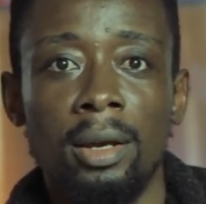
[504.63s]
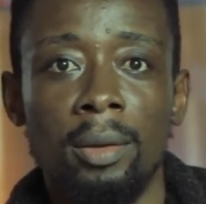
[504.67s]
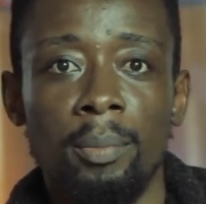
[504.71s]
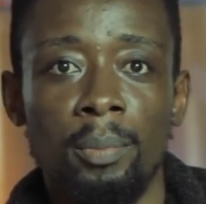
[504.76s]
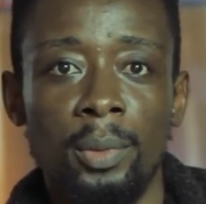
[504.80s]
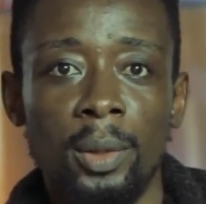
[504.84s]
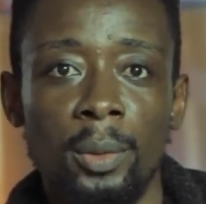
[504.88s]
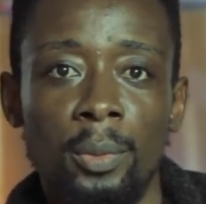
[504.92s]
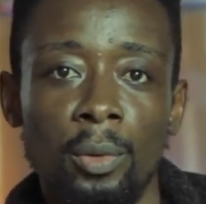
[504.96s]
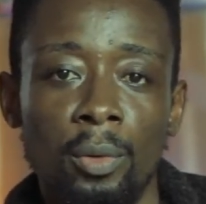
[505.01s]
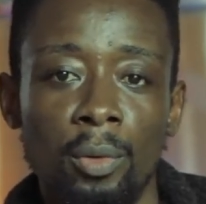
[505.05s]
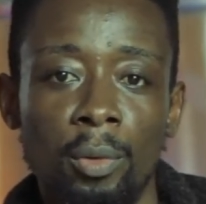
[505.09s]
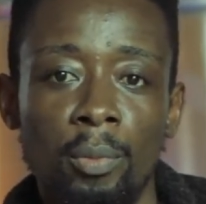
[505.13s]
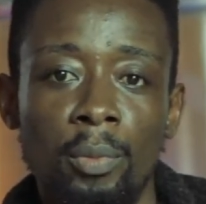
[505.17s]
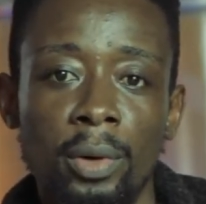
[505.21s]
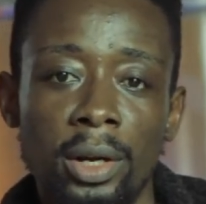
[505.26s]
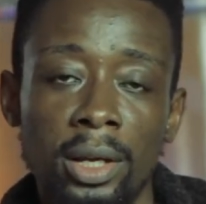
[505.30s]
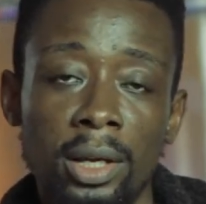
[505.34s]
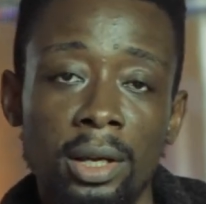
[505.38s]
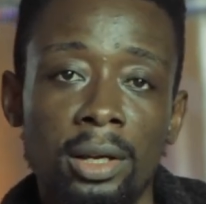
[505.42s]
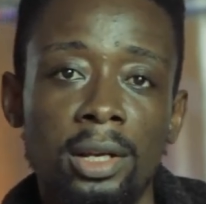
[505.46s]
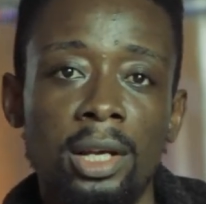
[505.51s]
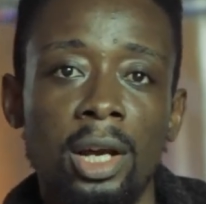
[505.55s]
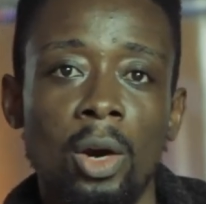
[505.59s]
people
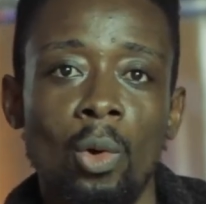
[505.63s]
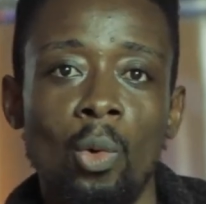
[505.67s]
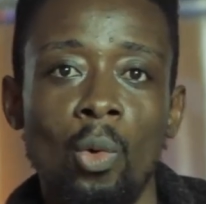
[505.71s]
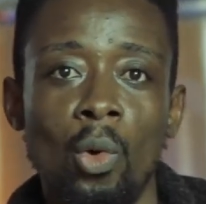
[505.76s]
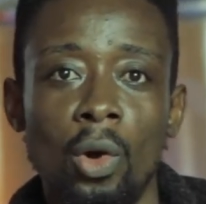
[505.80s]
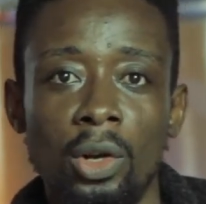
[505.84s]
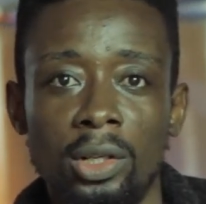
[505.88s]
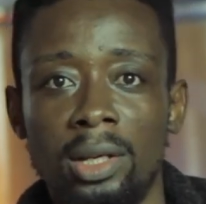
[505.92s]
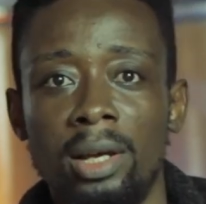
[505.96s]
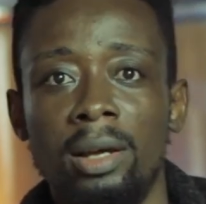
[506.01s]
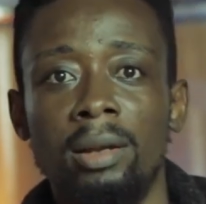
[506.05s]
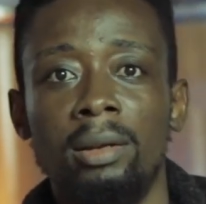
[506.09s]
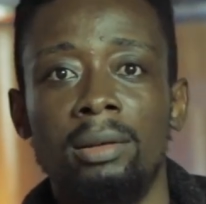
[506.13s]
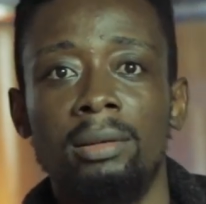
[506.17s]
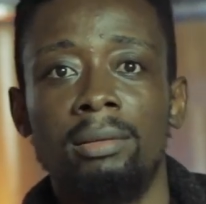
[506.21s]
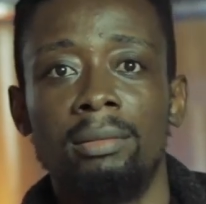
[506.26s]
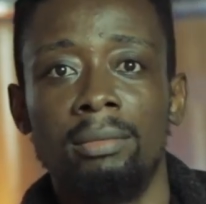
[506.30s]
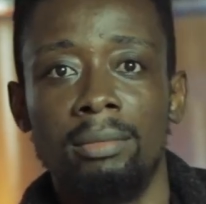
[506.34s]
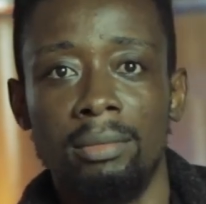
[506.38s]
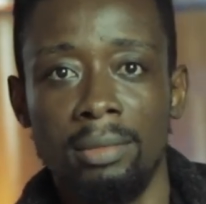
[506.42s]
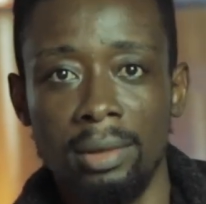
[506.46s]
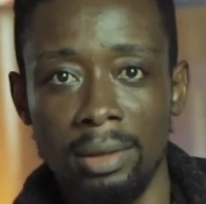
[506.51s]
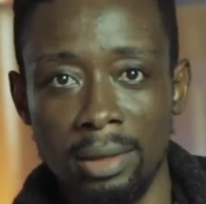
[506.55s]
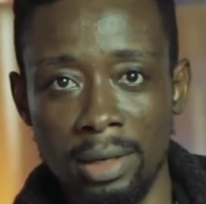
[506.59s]
bringing their works
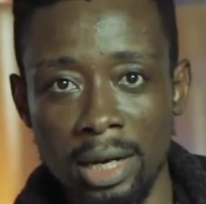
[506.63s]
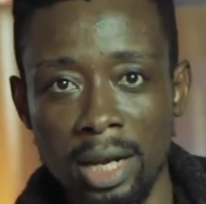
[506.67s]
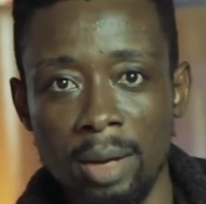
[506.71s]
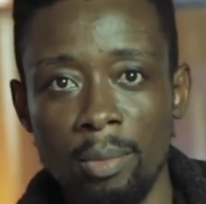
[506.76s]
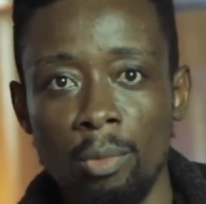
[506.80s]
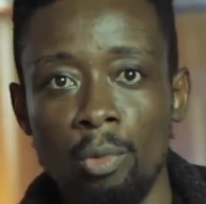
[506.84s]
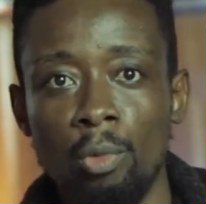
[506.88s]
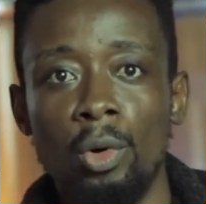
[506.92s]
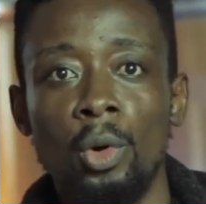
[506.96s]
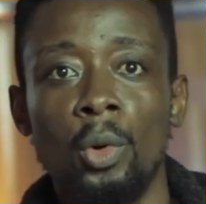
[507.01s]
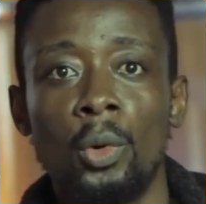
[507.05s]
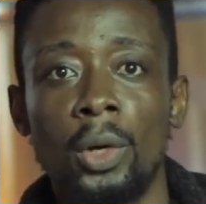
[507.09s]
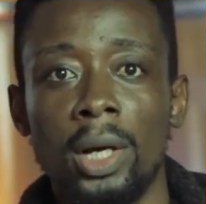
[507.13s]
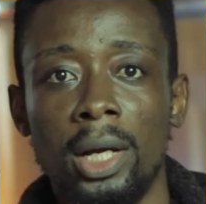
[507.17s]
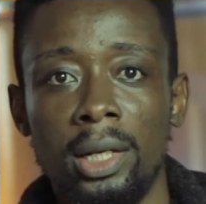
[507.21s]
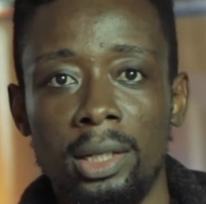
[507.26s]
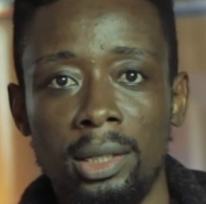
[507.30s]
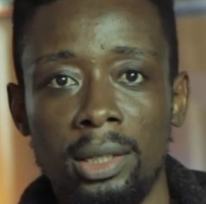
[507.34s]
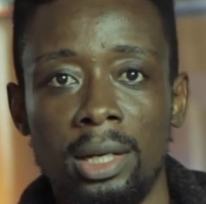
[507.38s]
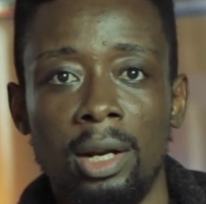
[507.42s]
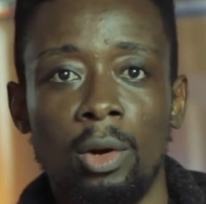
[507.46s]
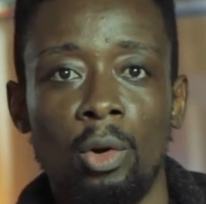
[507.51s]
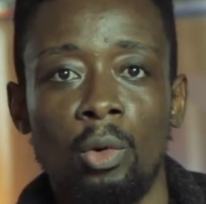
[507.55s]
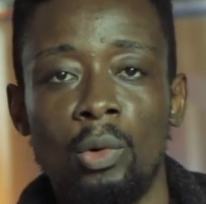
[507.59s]
and them who look at
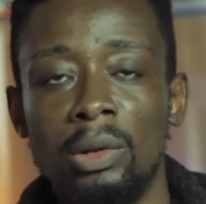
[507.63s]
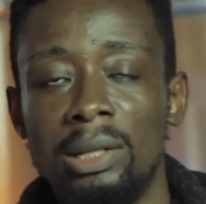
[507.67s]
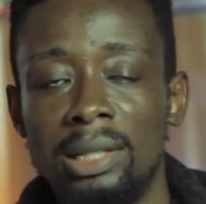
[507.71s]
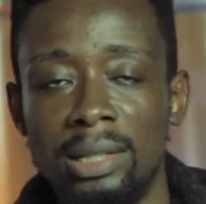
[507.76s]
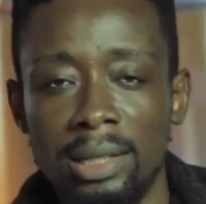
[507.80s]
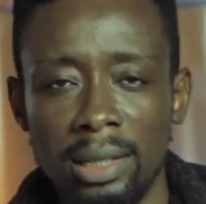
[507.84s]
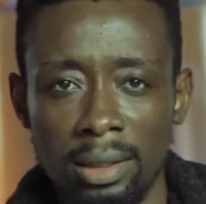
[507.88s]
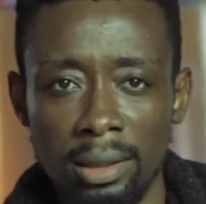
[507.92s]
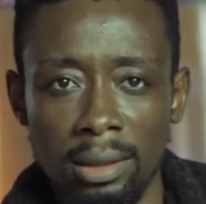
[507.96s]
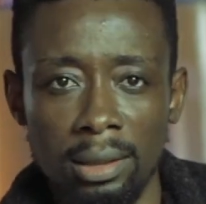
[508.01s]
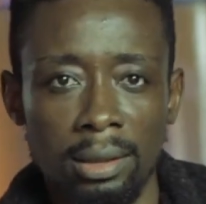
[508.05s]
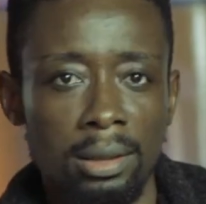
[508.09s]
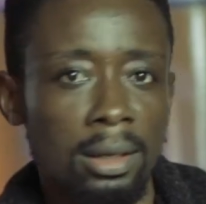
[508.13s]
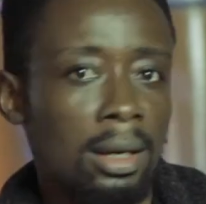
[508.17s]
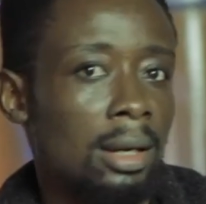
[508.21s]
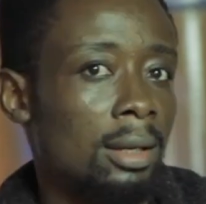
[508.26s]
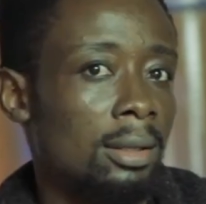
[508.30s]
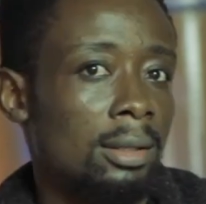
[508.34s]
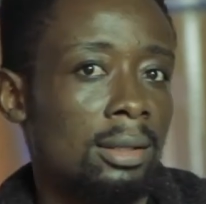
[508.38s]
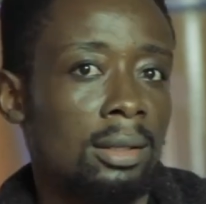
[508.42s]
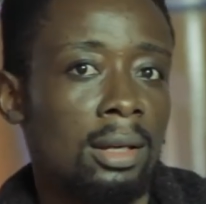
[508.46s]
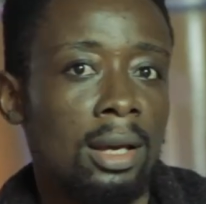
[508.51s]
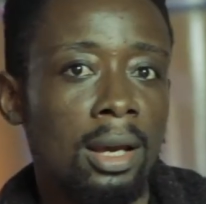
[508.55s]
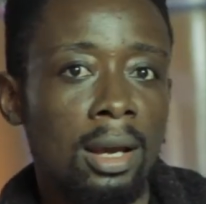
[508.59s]
it and critique it.
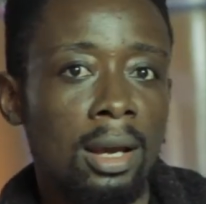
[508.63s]
Yes.